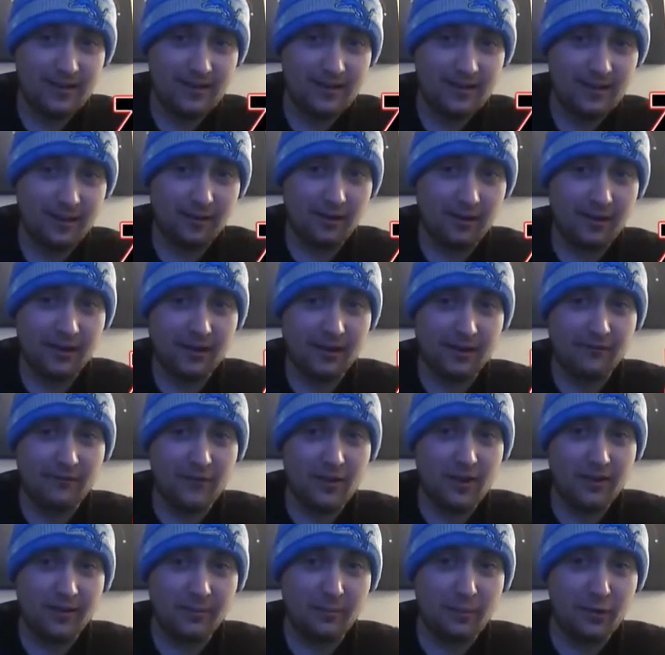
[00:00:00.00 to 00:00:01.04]
I can
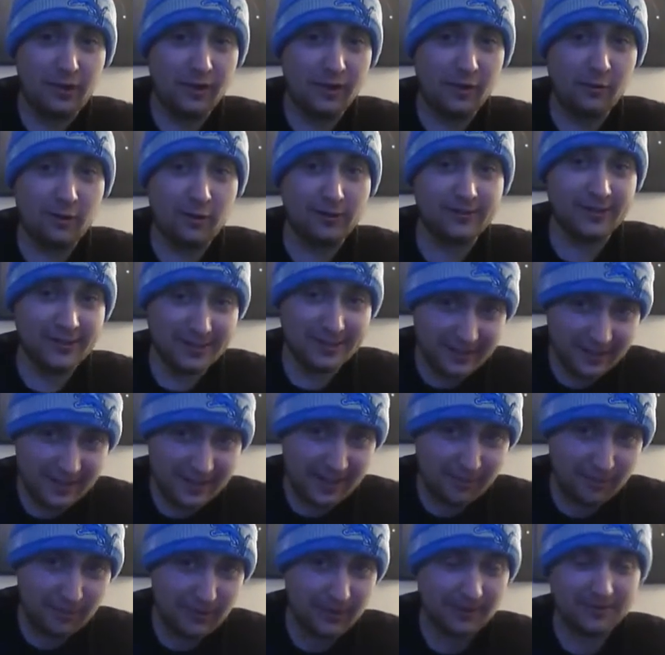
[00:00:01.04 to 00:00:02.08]
feel I'm putting you all to
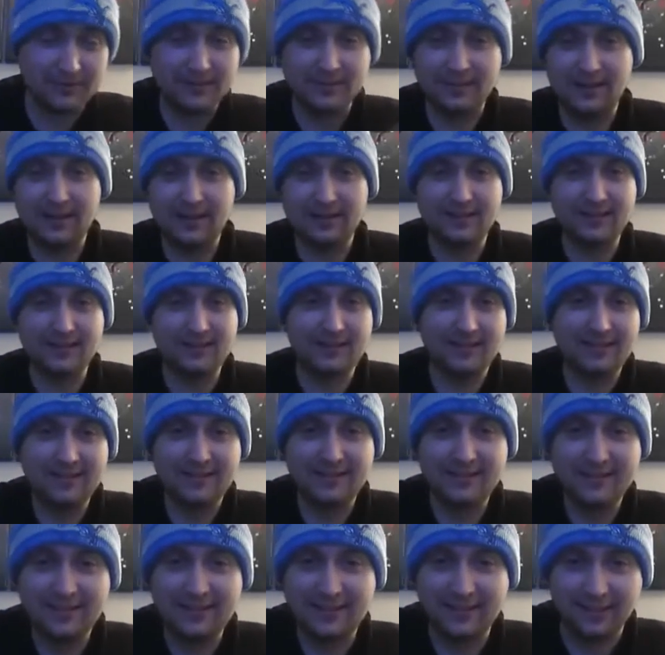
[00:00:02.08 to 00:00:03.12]
sleep. That was the last
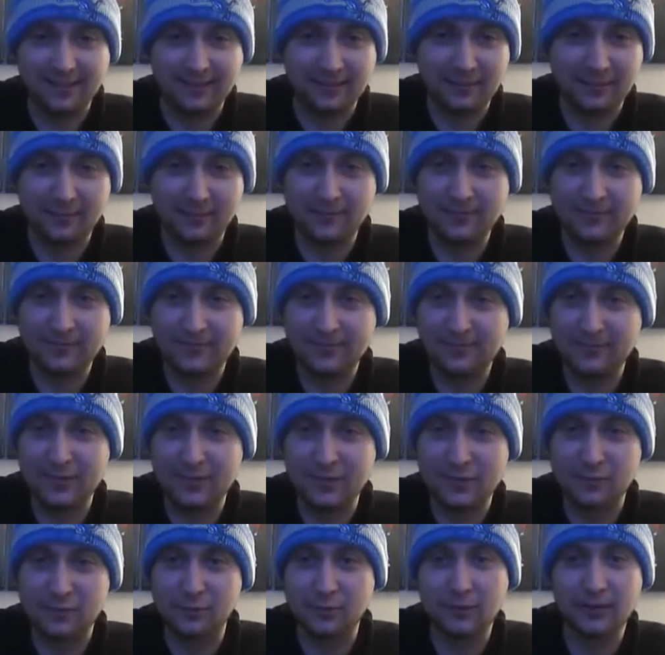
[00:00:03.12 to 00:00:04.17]

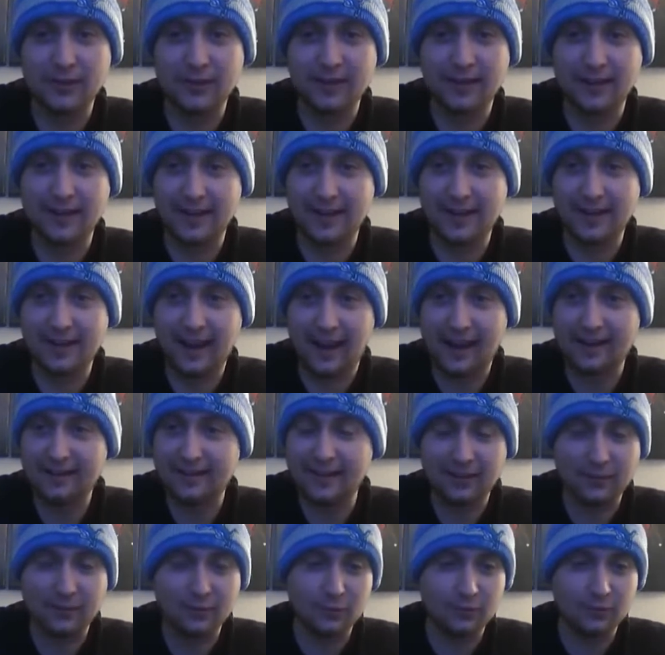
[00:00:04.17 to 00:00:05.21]
visual that I had. Had to
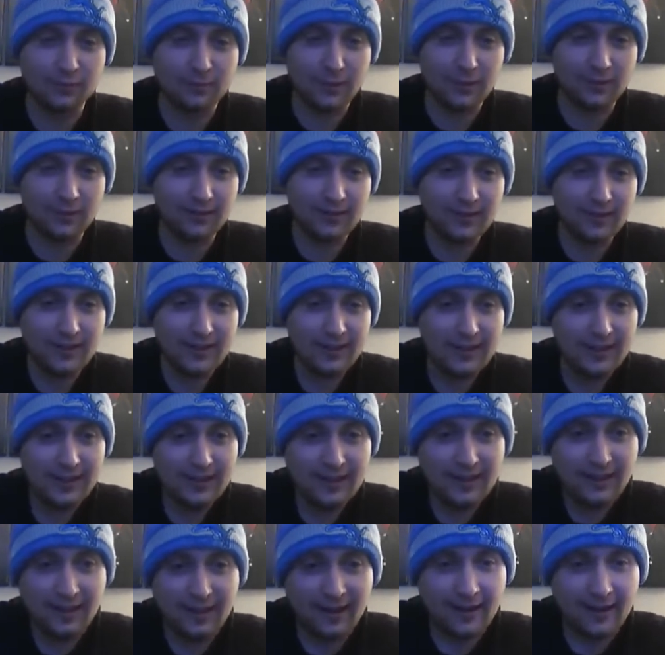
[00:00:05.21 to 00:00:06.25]
get through them all.
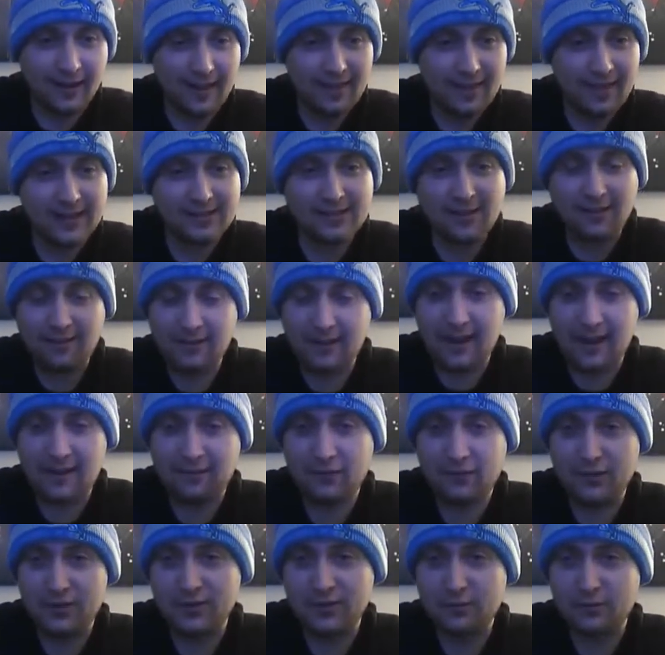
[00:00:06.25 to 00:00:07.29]
That's all I have
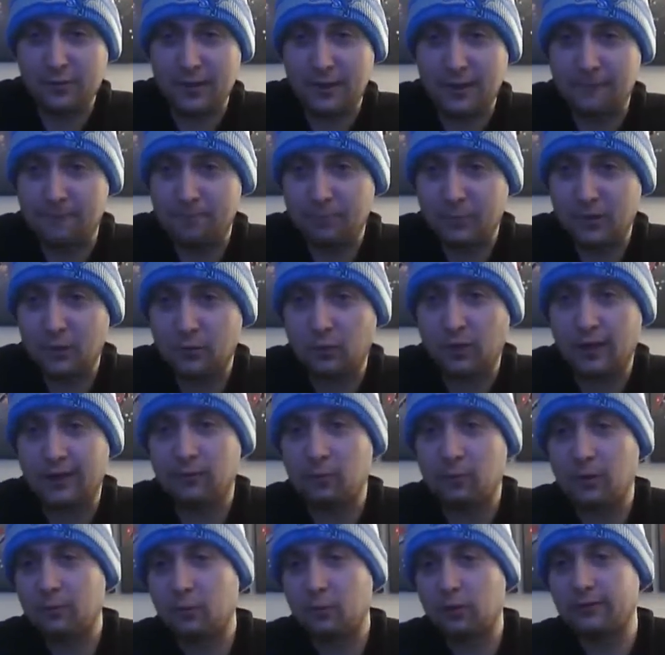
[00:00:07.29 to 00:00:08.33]
for this week. We'll have
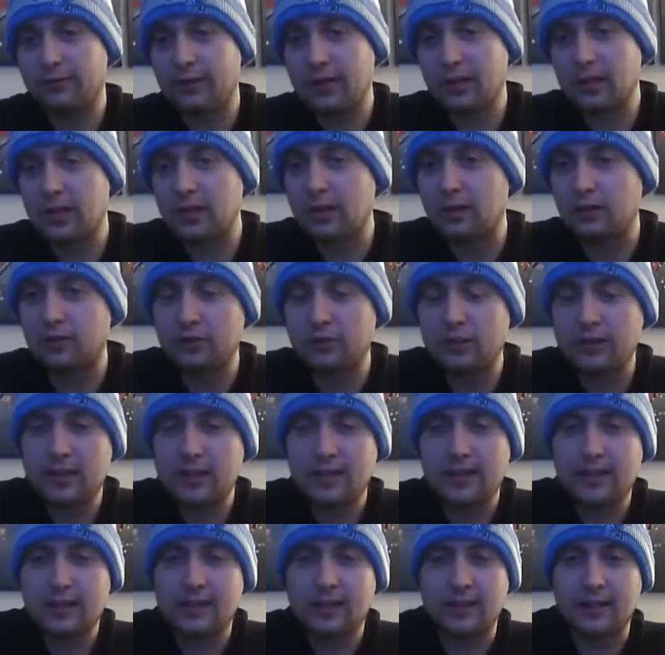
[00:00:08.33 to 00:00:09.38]
one more video
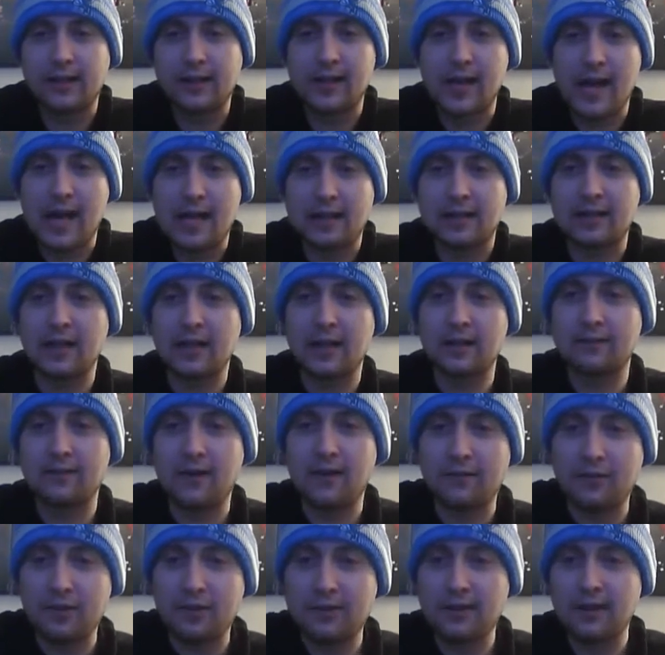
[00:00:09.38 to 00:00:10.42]
at the end of
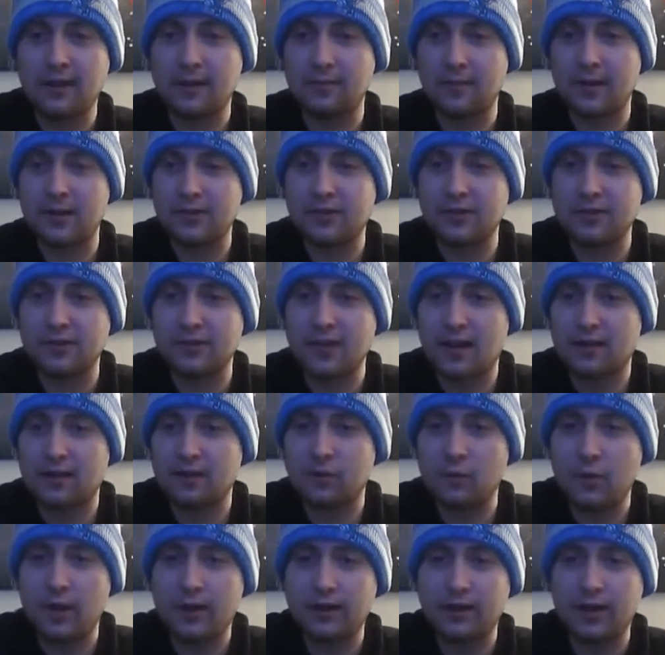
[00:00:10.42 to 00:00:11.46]
everything. I'm not sure exactly
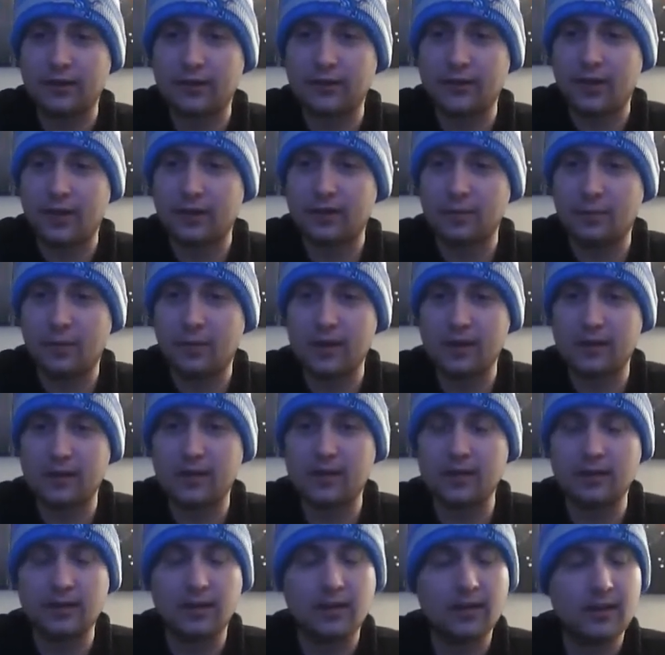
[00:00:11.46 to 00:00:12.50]
when. Got to talk to Micah.